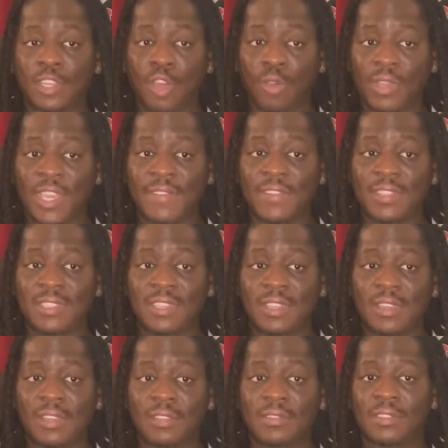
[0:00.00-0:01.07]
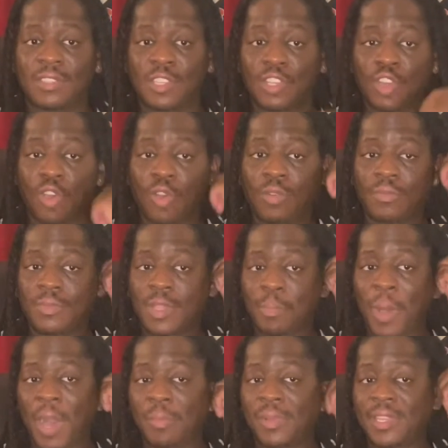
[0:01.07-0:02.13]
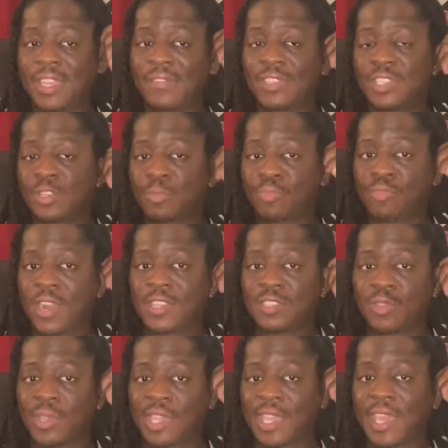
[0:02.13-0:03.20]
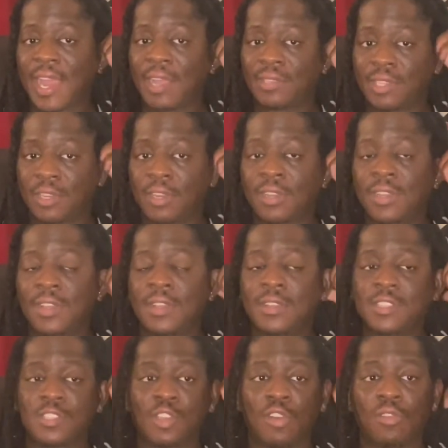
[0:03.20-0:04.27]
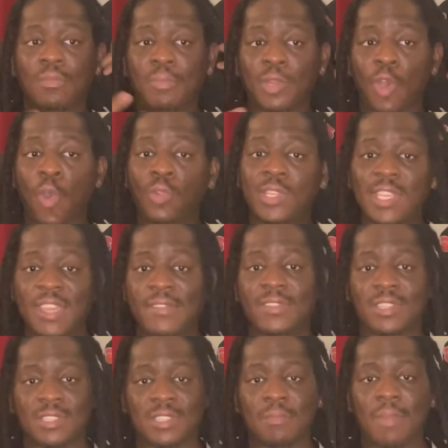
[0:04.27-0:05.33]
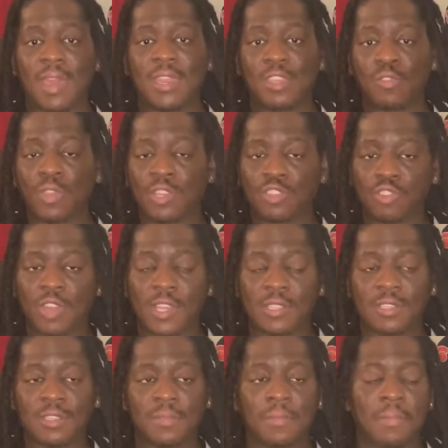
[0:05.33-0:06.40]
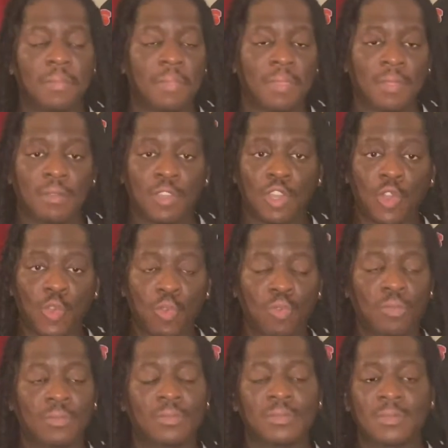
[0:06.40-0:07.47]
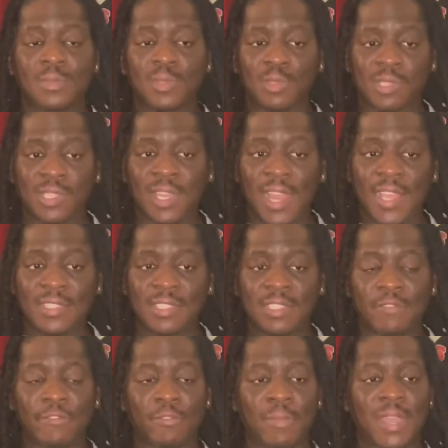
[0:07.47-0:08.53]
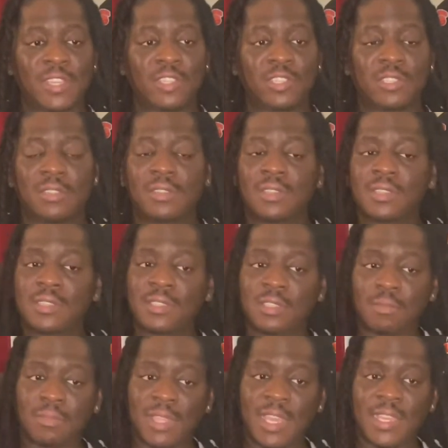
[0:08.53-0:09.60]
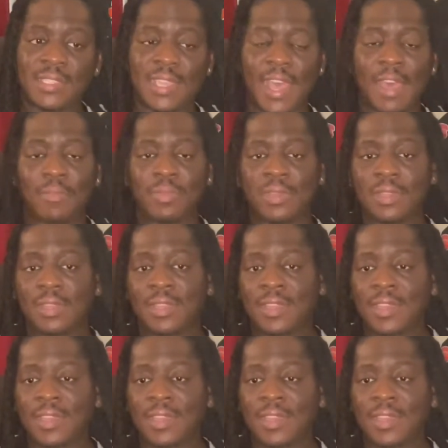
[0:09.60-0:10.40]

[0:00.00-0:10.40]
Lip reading: give it to, the public, give it to the press so it can get out there. So, but only give it to somebody you can trust. Cool. So the son has this information, some things happen.